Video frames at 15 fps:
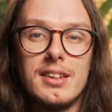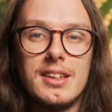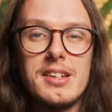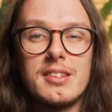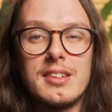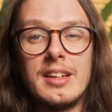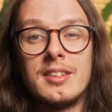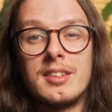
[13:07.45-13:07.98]

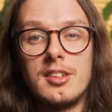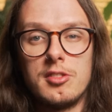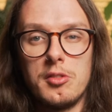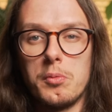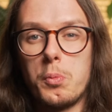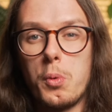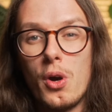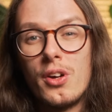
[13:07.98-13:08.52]
these lenses
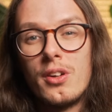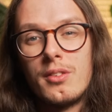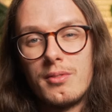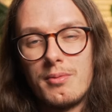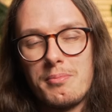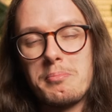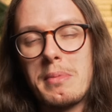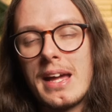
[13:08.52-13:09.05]

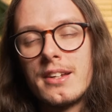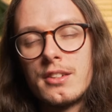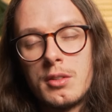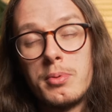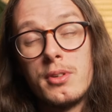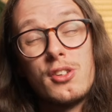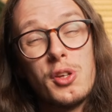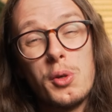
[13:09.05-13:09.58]
weren't made to
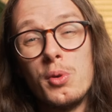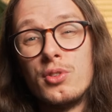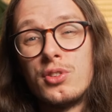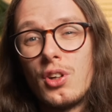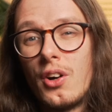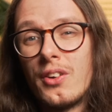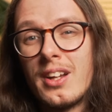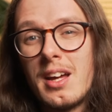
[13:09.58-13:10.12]
be used
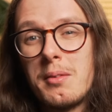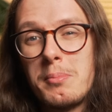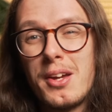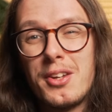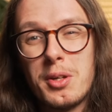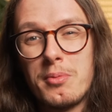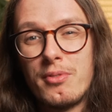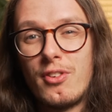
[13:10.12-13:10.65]
on a
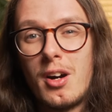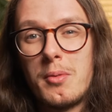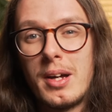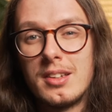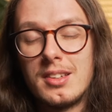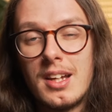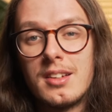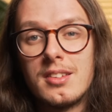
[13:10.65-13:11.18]
medium
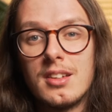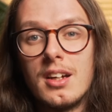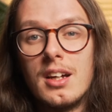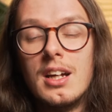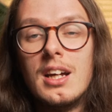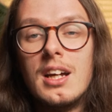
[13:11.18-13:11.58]
format sensor.